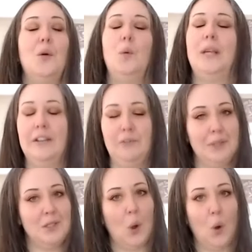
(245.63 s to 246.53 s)
We have
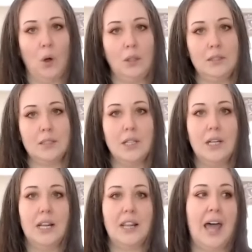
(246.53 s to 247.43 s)
been told
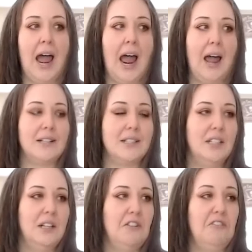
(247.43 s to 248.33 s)
that
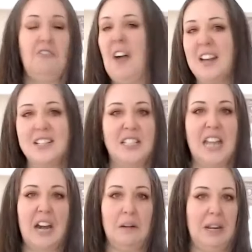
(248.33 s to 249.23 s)
fat's
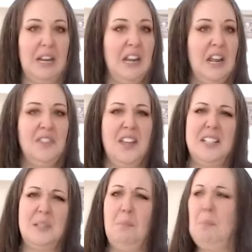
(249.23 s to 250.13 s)
the enemy, that
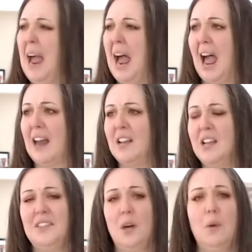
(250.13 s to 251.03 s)
it's bad,
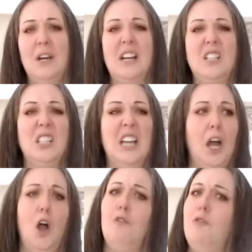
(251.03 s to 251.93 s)
that we need
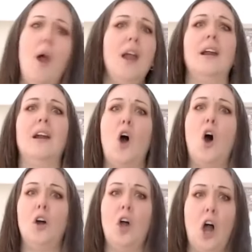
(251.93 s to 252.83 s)
to avoid it at
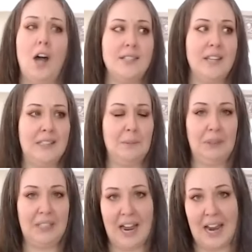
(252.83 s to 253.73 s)
all costs like the
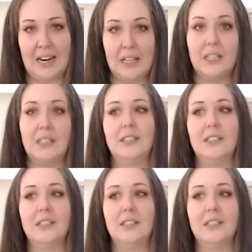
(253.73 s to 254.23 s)
plague.